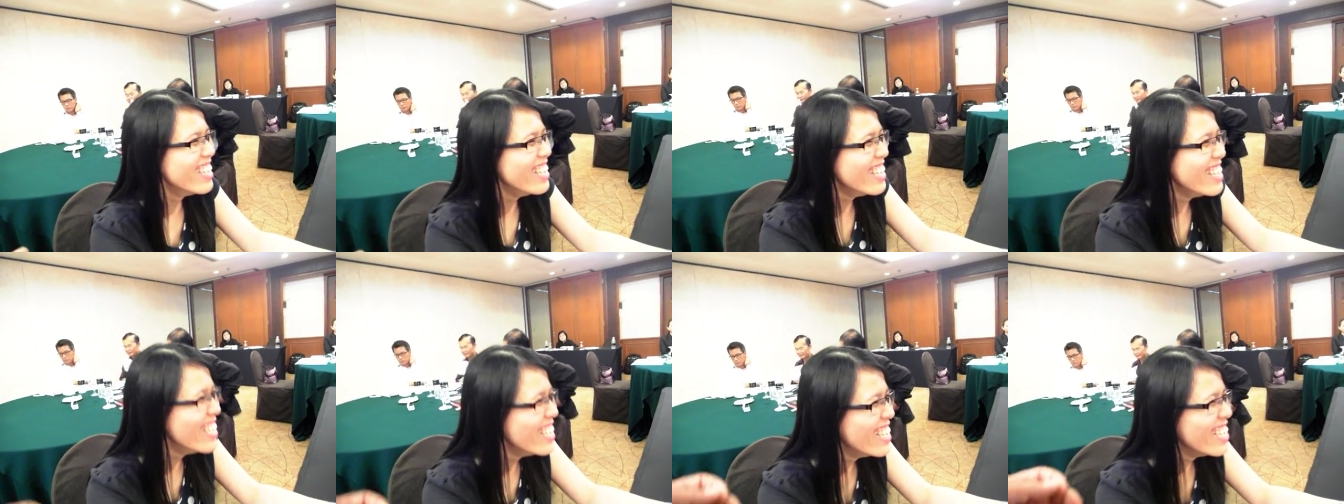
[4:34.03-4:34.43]

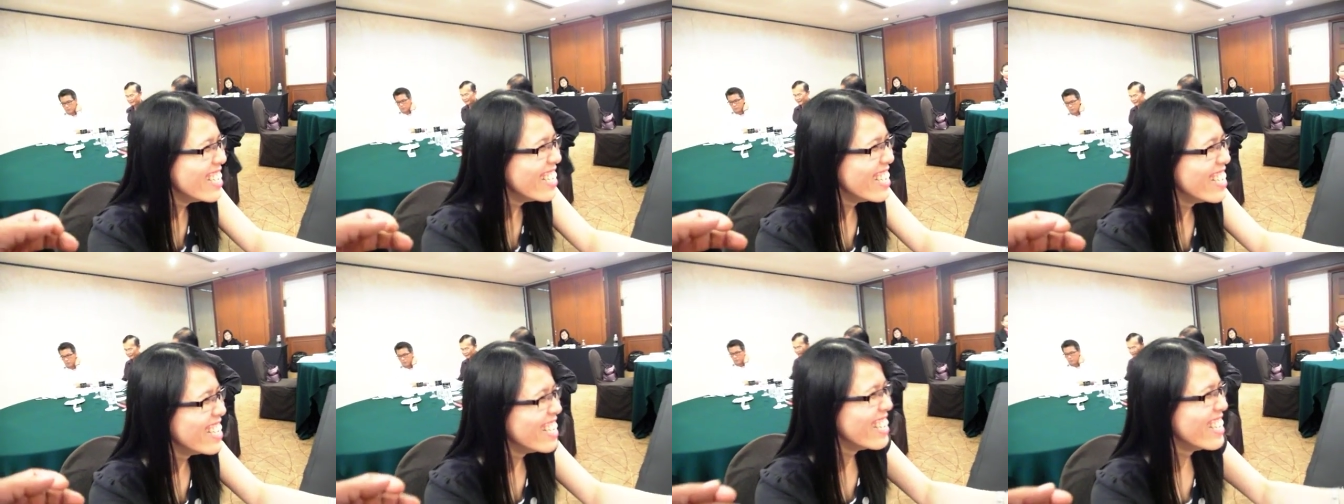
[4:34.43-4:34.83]

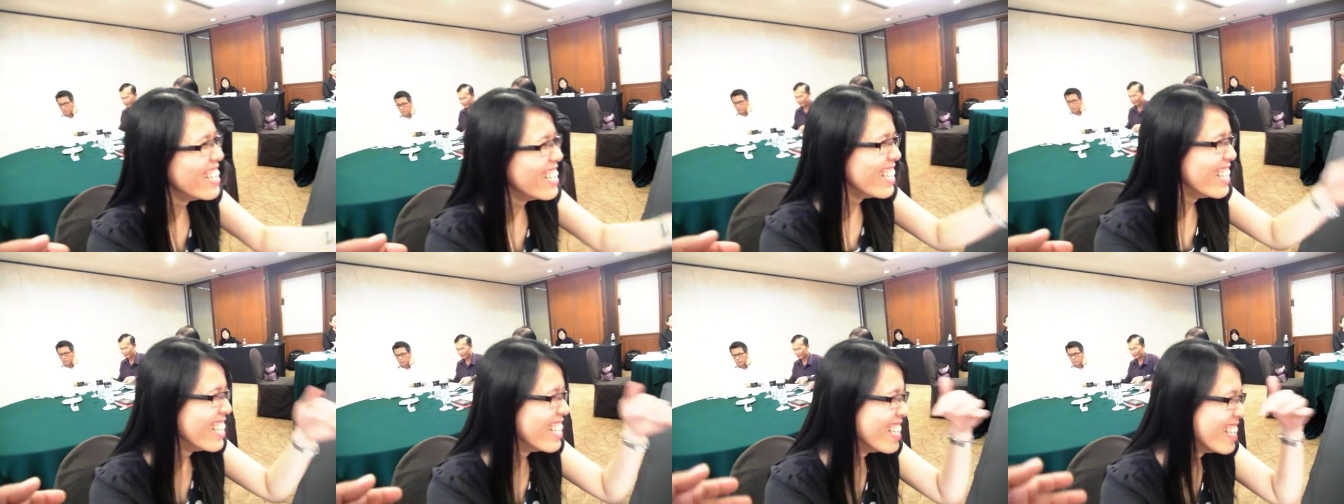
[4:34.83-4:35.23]
Just
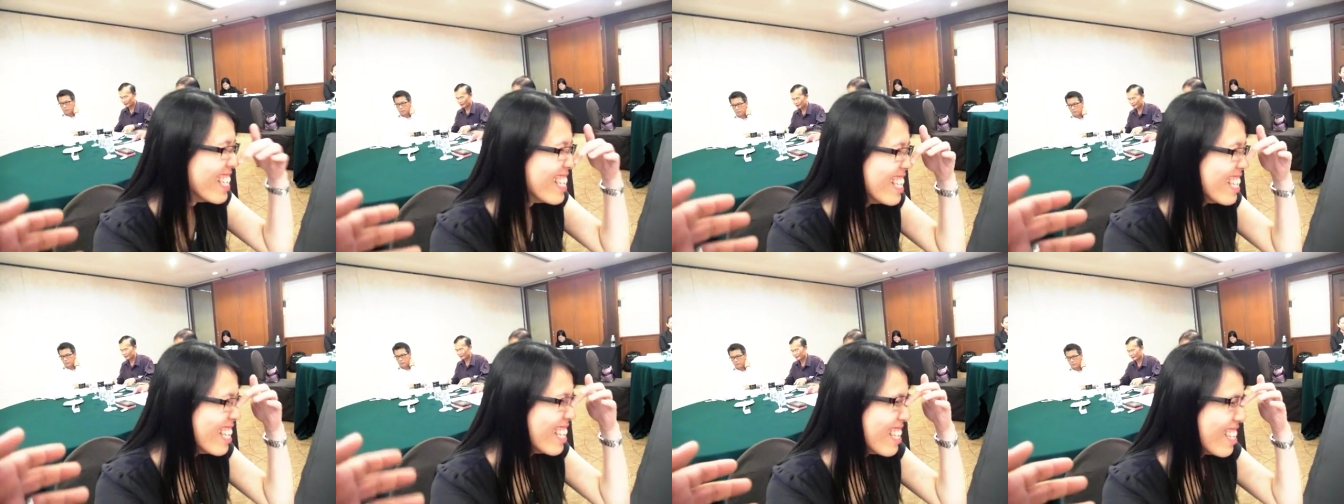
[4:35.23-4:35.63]
follow it.
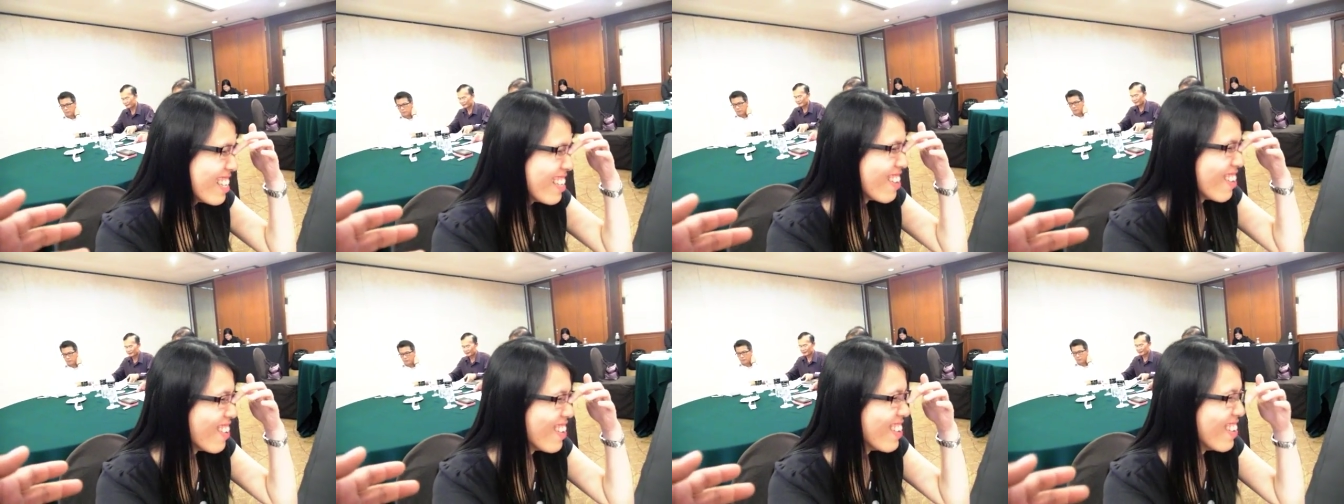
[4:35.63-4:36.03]
Does it mean
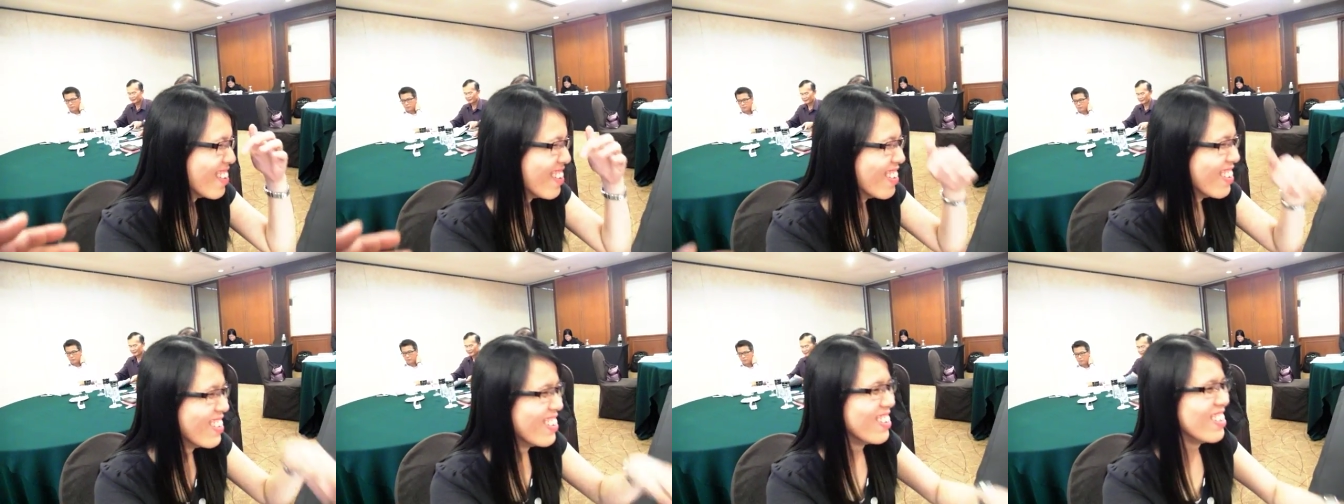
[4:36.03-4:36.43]

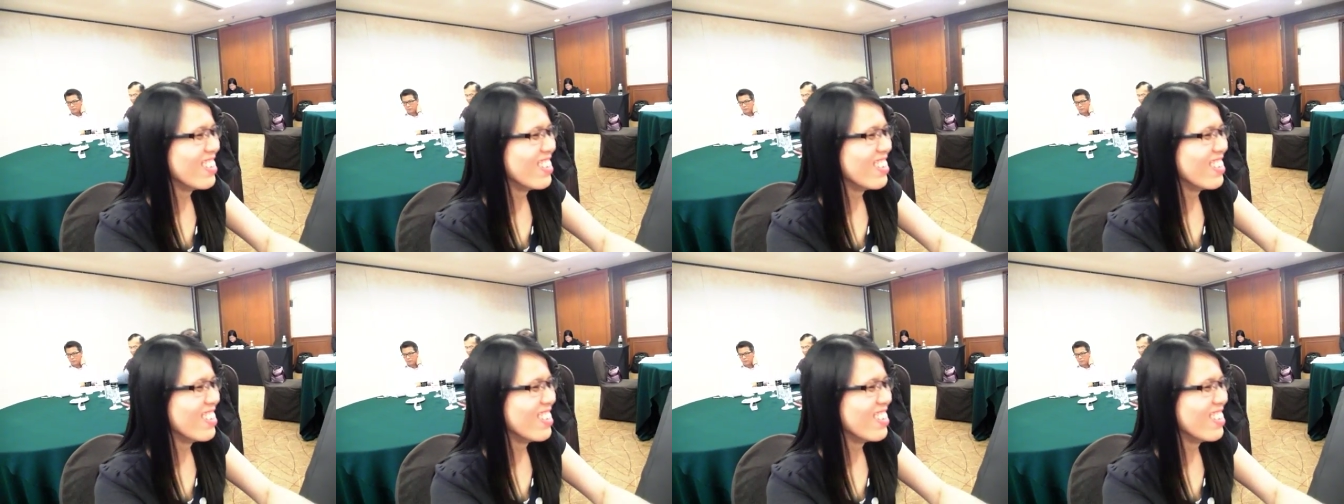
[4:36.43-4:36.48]
that?